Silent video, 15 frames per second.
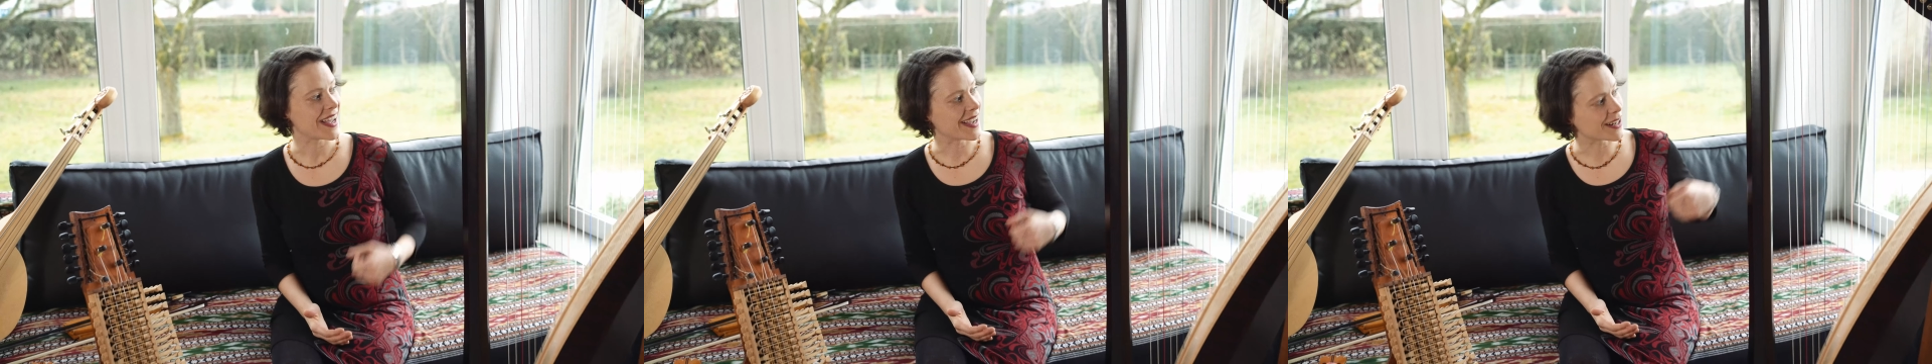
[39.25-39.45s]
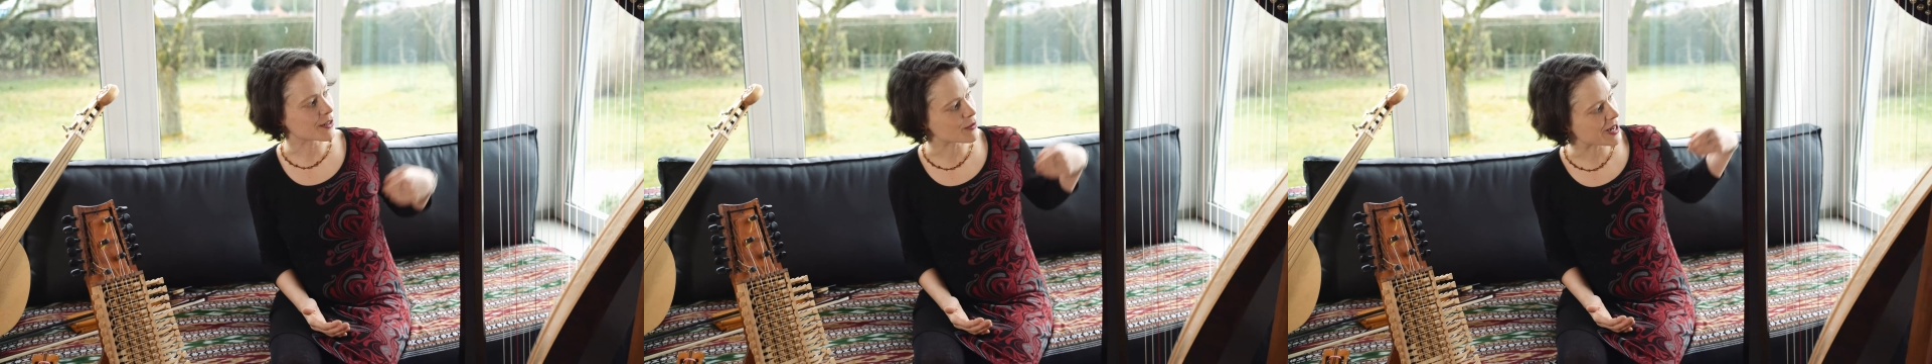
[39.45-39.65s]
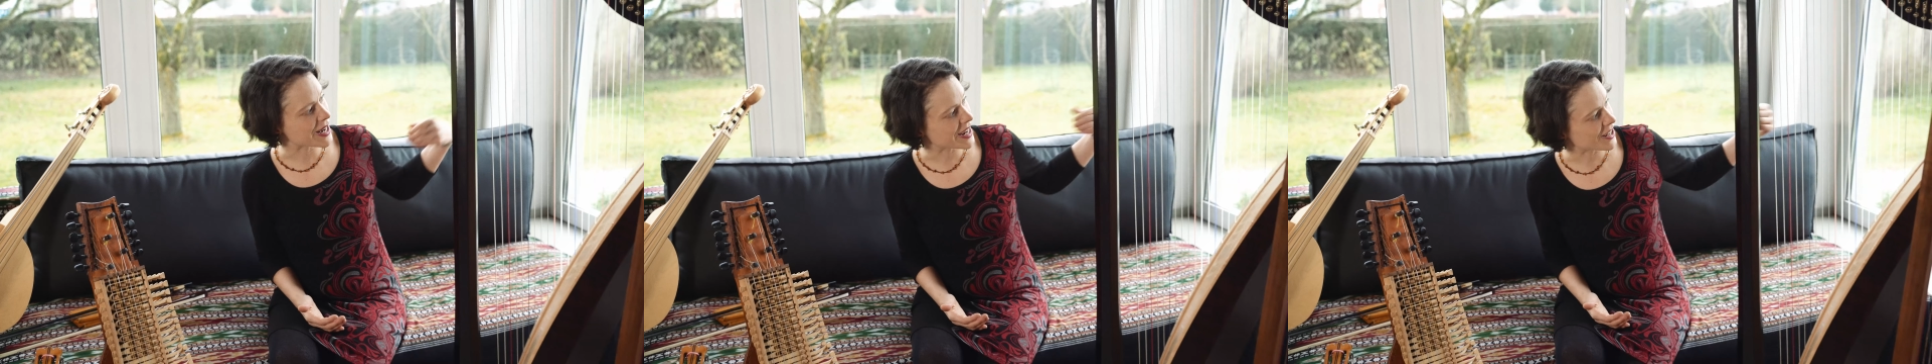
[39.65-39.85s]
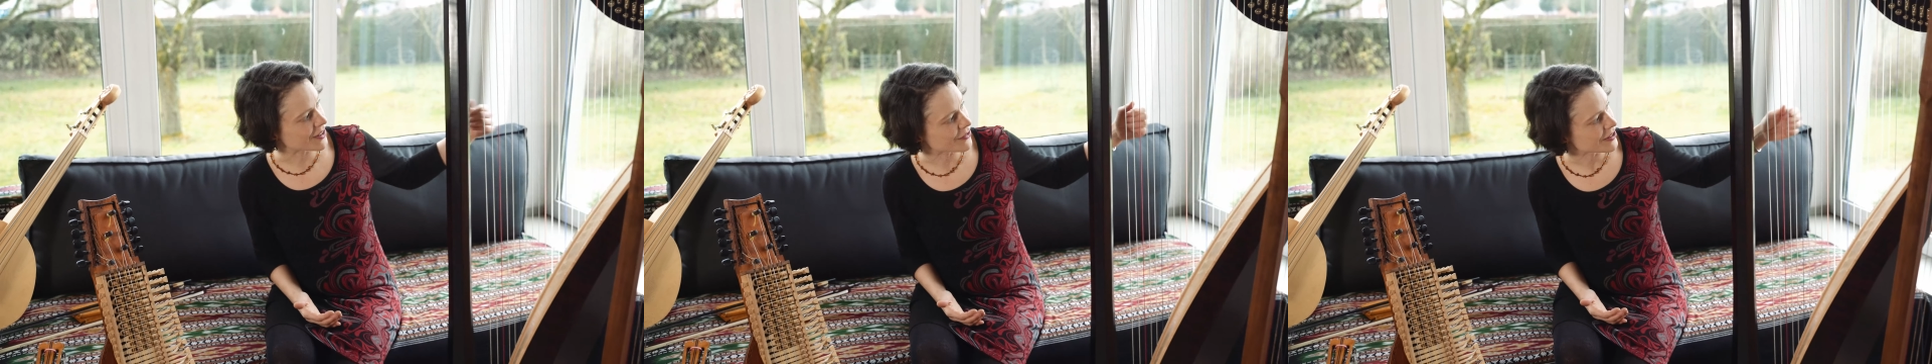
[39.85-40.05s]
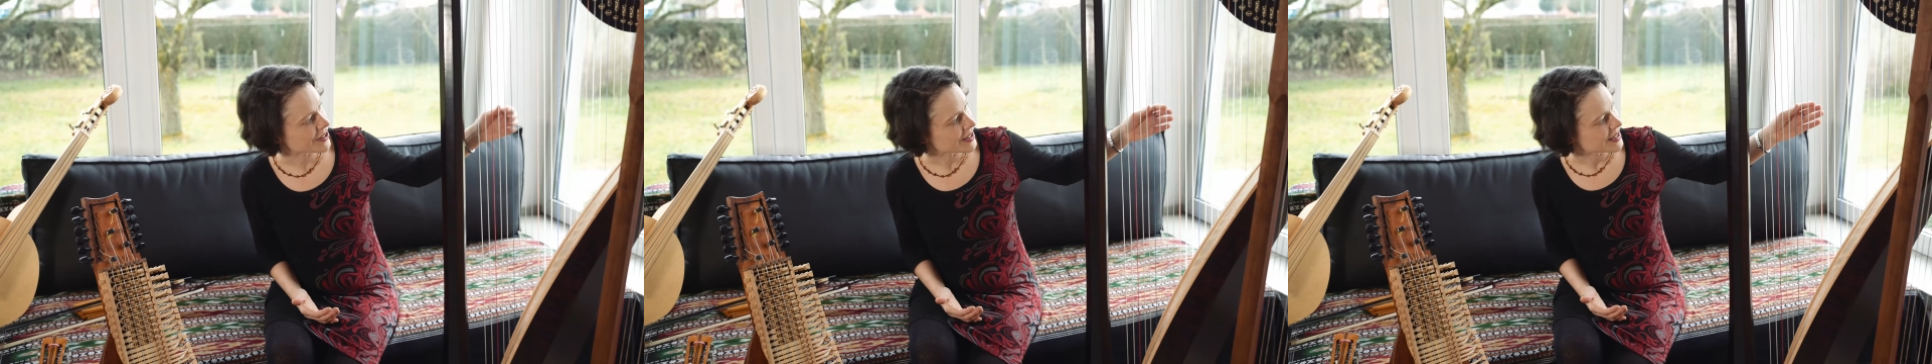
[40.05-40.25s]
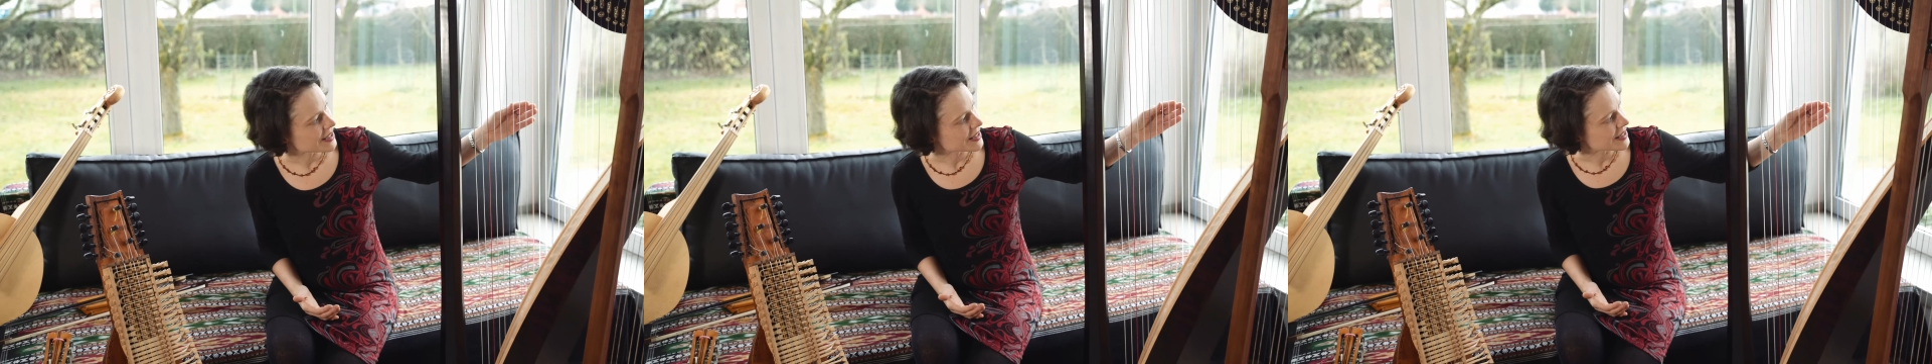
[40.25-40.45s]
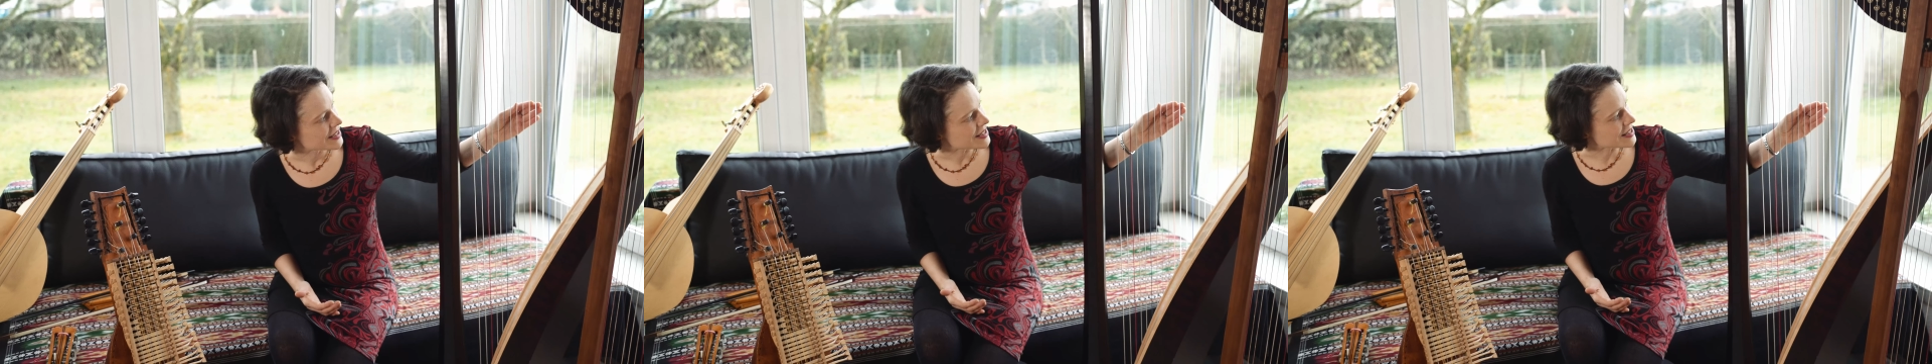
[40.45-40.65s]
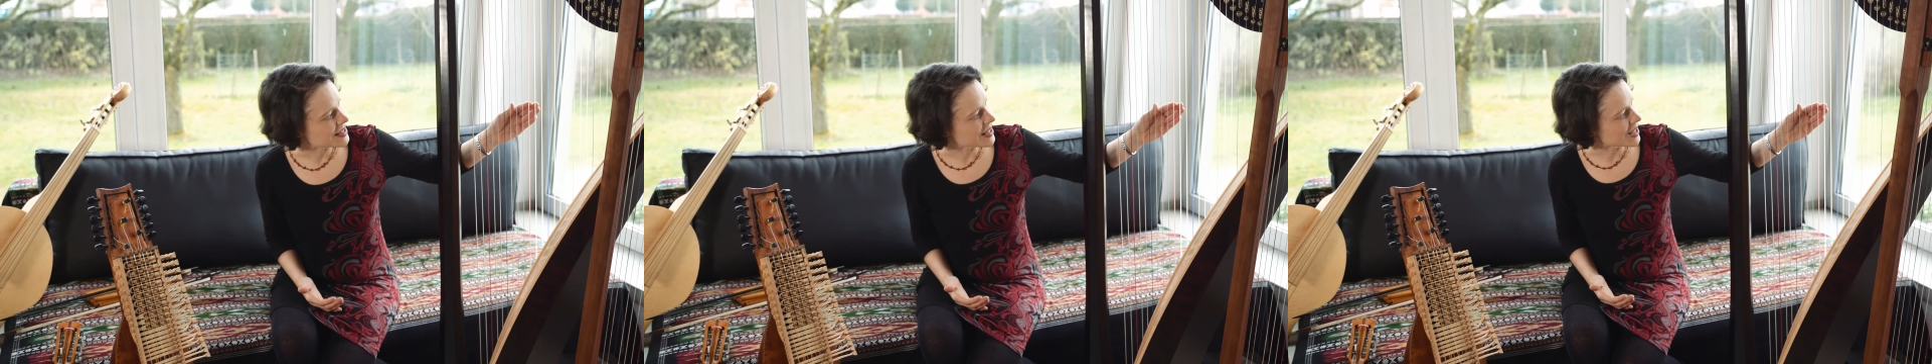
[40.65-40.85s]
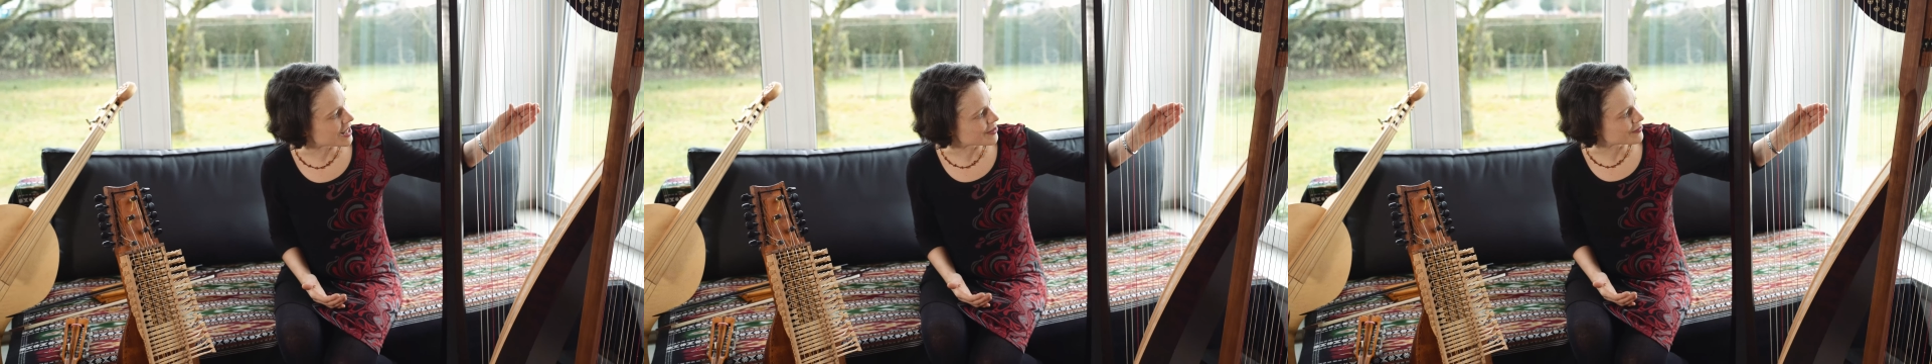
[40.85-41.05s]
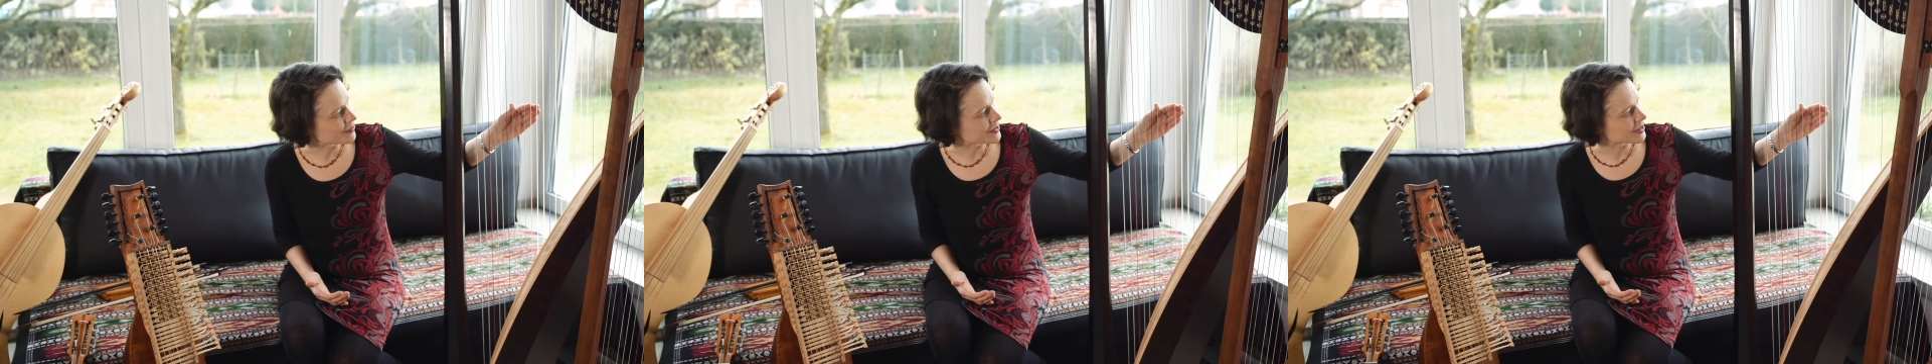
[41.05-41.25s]
and we have
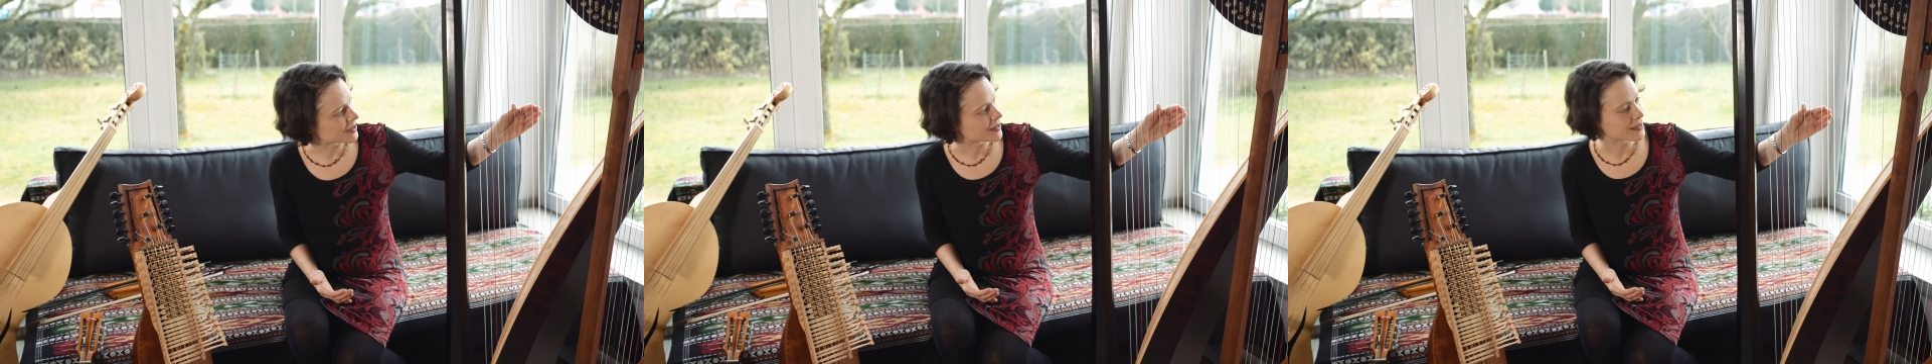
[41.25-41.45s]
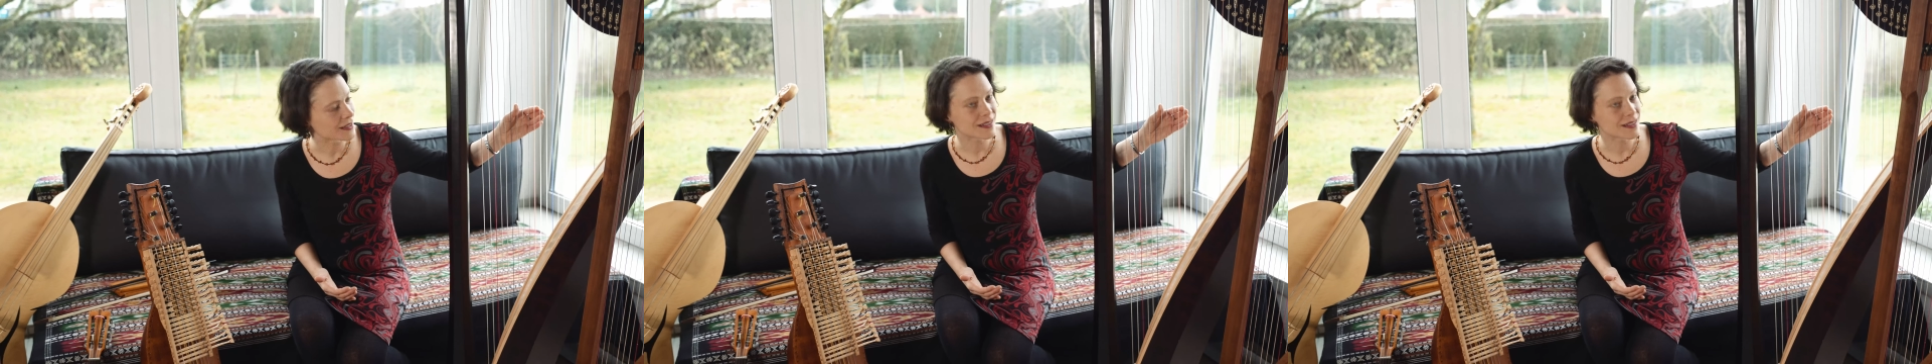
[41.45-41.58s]
some